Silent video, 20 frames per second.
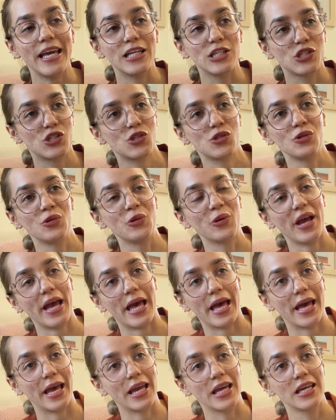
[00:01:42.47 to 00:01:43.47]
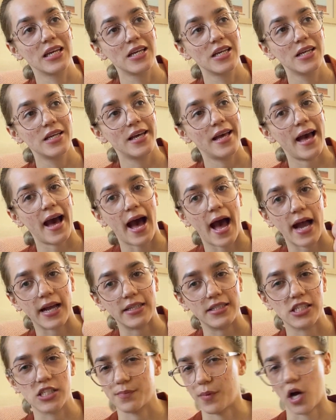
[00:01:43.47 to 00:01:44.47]
into a
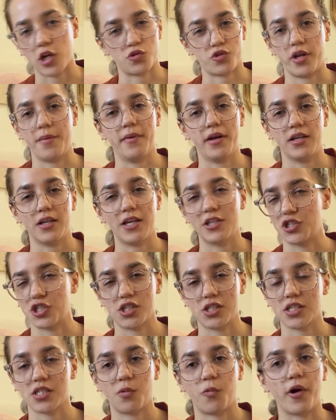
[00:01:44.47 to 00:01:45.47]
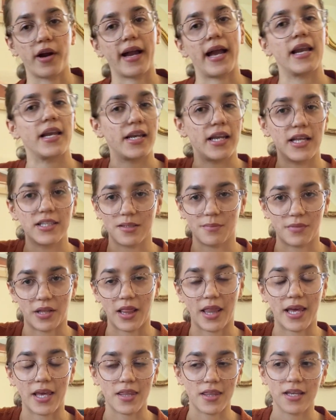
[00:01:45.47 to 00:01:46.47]
acne spot treatment. It just doesn't work. I need something
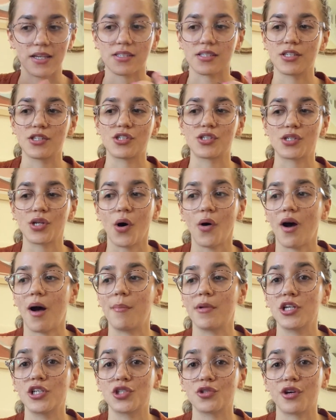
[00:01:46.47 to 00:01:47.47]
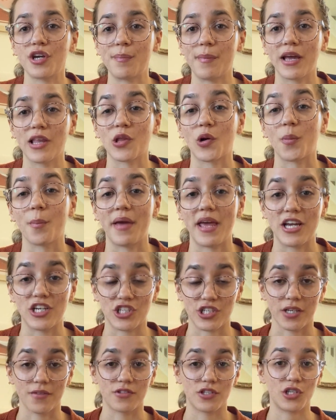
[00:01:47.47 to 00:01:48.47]
like this. So I'm gonna show you my little
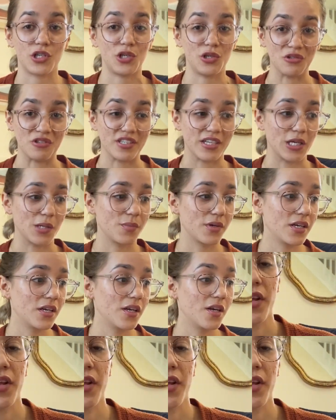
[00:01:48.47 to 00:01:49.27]
makeshift Q-tip